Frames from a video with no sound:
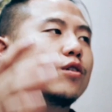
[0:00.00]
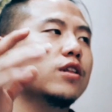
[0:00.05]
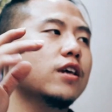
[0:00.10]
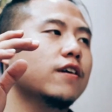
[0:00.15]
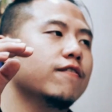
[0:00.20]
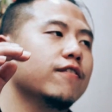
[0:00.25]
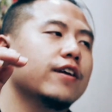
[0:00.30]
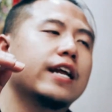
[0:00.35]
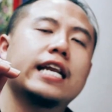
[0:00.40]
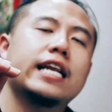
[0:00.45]

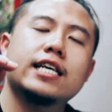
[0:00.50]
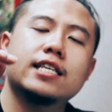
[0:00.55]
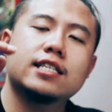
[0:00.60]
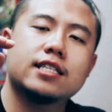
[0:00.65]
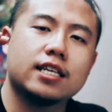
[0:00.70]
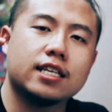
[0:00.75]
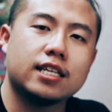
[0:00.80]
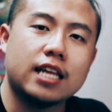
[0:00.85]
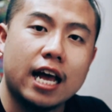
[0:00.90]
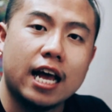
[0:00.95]
They've
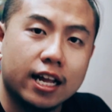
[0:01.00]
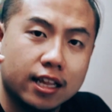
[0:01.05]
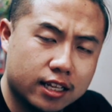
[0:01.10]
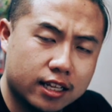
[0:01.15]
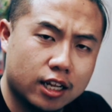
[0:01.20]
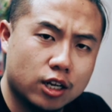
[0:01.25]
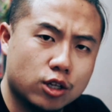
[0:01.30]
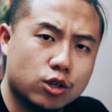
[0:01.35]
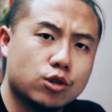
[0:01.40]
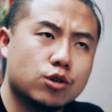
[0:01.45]
released in
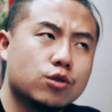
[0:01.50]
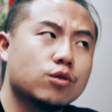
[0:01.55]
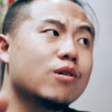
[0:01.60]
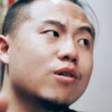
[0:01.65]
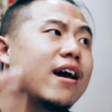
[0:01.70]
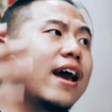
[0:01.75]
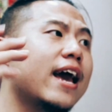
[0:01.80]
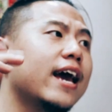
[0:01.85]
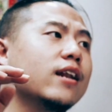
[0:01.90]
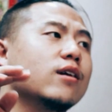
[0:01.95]
Telugu
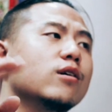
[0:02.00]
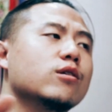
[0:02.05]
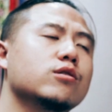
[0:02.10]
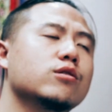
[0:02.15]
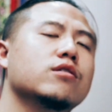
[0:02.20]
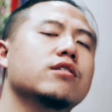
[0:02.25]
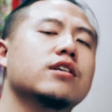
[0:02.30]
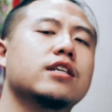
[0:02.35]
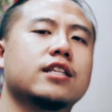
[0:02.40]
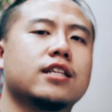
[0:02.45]
and
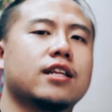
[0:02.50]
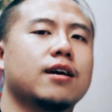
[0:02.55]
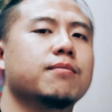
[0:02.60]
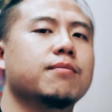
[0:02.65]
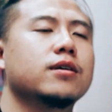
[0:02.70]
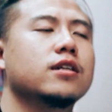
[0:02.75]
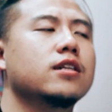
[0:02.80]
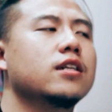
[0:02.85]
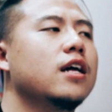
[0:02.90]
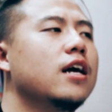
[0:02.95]
also in
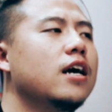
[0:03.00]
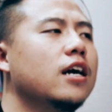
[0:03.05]
Tamil.